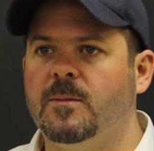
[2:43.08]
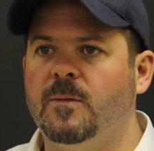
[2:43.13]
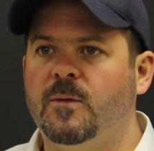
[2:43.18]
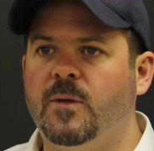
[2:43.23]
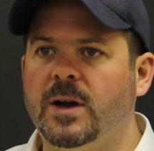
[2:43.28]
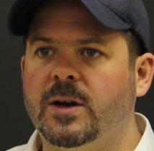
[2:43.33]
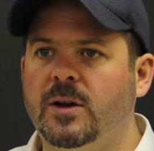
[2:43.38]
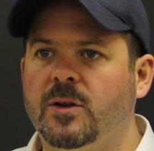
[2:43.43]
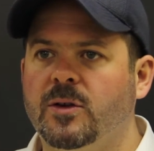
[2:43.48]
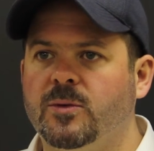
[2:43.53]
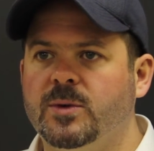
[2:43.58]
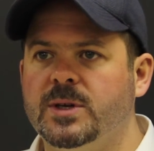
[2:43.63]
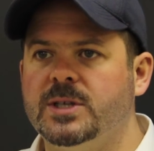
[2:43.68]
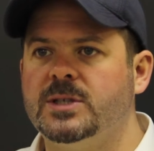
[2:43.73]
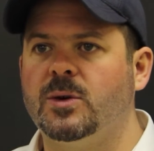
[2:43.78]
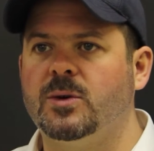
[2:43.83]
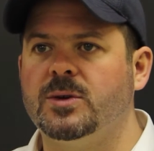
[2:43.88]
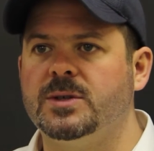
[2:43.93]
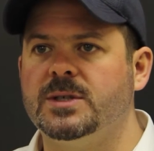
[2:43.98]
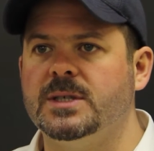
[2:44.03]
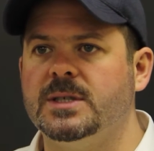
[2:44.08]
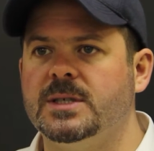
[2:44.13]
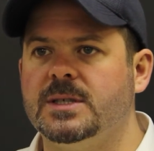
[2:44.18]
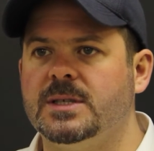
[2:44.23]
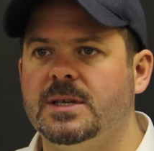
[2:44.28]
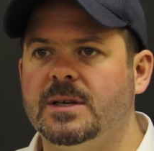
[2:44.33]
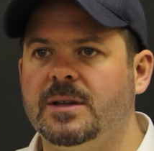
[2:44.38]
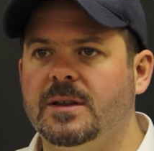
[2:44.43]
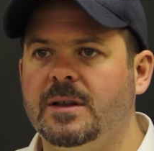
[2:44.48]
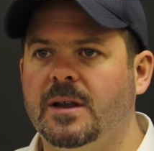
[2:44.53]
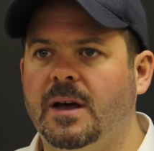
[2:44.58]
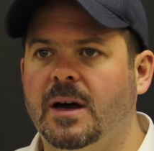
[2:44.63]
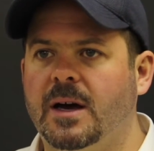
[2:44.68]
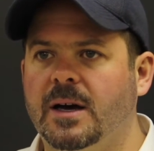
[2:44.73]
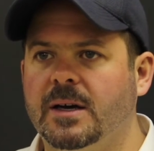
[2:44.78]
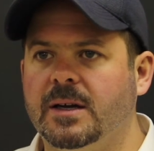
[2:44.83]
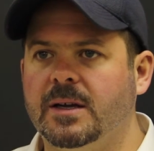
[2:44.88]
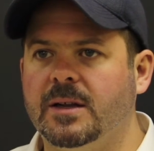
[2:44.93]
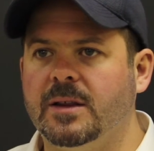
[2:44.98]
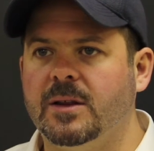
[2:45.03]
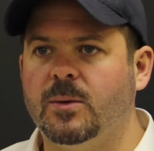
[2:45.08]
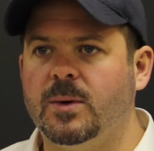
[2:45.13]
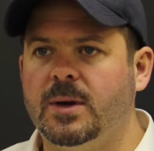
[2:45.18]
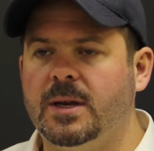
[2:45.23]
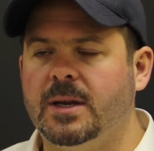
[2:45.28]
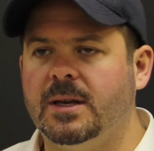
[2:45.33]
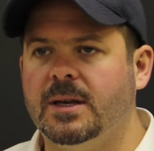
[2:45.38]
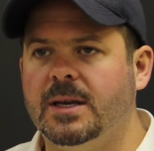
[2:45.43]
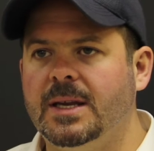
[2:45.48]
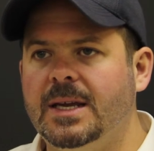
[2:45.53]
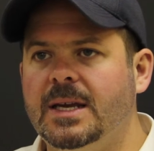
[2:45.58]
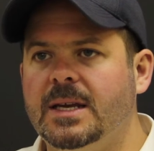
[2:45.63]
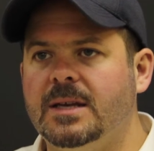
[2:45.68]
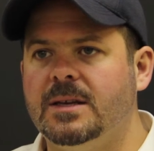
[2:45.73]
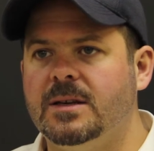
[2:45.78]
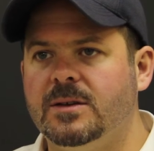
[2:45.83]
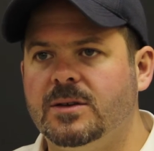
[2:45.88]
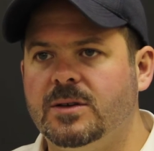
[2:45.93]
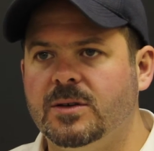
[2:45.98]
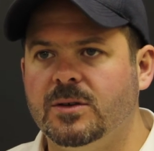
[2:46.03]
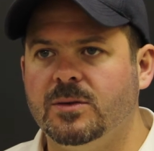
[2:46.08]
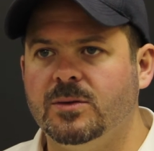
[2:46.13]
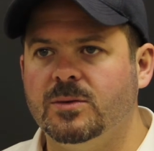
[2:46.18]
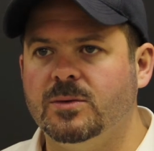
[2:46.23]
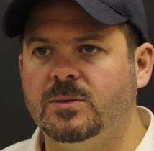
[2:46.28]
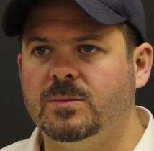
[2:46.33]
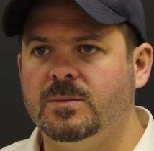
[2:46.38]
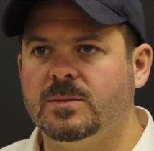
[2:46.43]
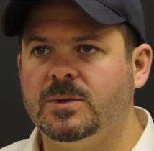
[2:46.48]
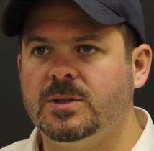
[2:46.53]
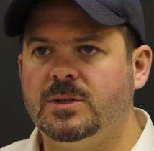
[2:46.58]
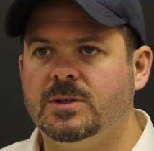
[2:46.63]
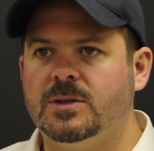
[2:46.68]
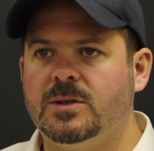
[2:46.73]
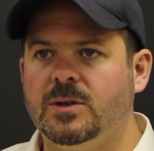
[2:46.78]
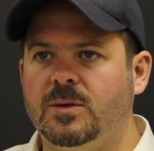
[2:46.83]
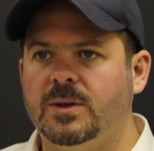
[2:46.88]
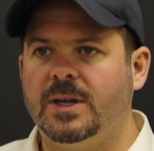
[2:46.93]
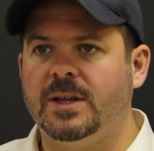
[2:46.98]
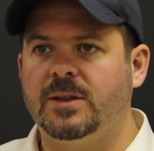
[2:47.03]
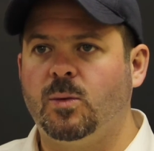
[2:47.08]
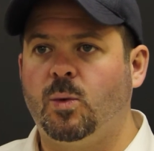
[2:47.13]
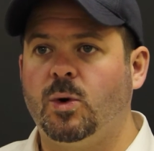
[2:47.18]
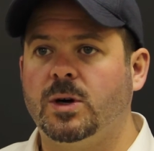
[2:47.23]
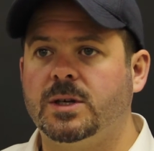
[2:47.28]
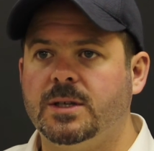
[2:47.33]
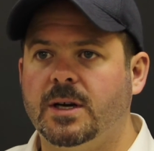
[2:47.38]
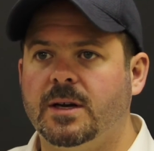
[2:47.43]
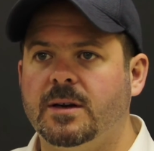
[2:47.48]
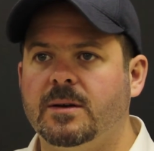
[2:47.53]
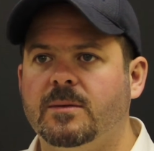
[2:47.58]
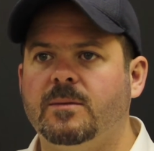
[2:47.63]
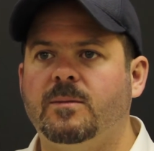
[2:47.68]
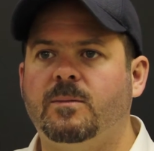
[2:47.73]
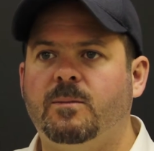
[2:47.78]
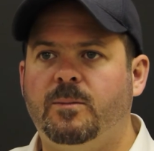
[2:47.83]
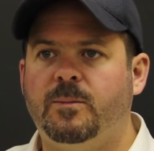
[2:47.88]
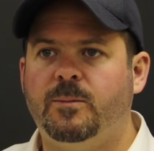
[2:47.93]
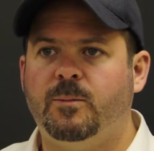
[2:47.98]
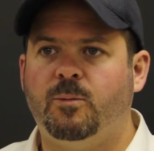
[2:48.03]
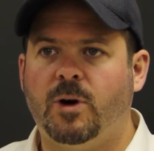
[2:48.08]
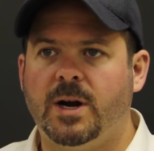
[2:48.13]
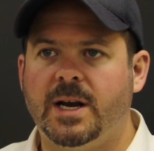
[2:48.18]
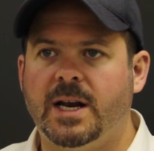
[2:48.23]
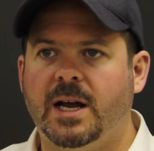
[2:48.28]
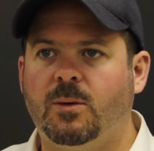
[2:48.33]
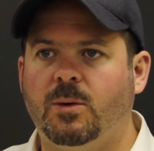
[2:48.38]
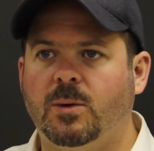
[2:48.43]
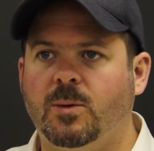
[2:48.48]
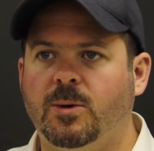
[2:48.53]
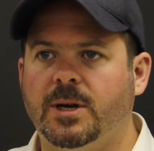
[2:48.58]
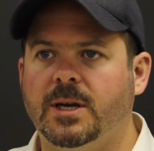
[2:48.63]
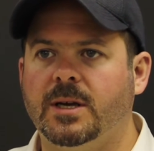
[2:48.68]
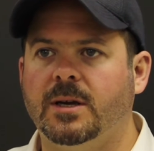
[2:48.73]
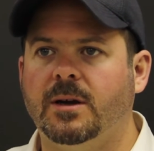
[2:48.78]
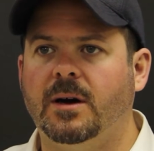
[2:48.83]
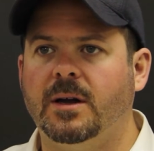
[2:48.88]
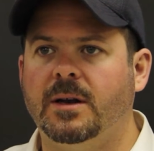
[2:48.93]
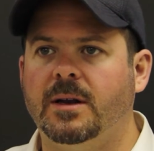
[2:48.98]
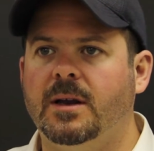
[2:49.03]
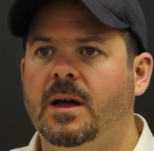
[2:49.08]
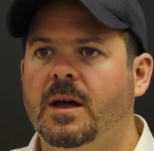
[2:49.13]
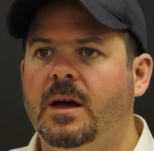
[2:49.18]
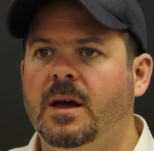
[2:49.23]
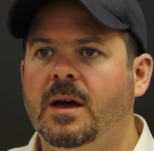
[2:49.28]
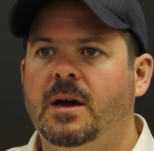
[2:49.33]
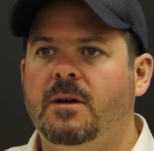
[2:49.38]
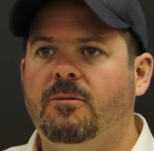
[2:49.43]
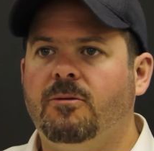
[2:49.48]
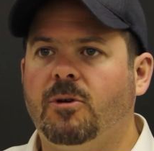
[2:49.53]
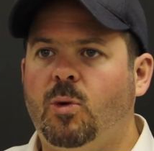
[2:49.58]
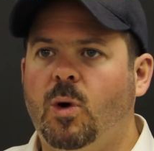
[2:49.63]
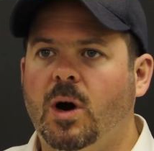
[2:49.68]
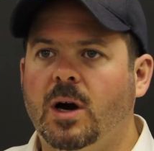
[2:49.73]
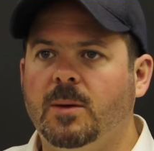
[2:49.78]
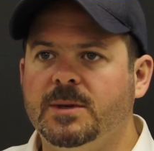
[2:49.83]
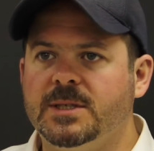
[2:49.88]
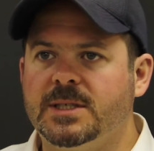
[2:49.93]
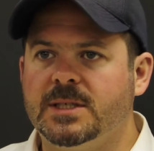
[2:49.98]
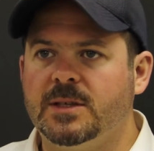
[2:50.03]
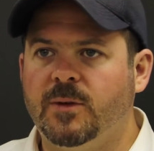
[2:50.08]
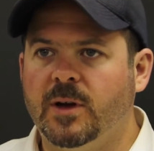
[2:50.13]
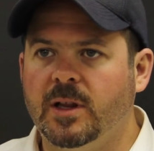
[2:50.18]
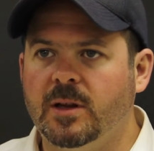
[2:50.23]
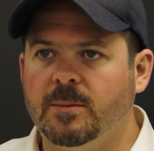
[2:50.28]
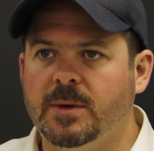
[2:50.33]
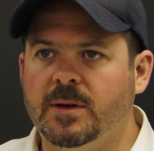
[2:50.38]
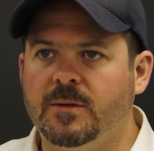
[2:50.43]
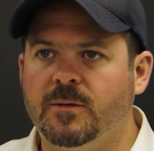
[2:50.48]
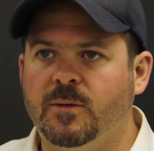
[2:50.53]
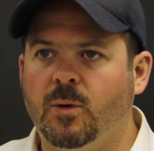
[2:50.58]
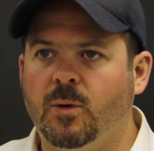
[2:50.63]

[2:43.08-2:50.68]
find all the resources that we need to get the work done. Right now we're working on requirements development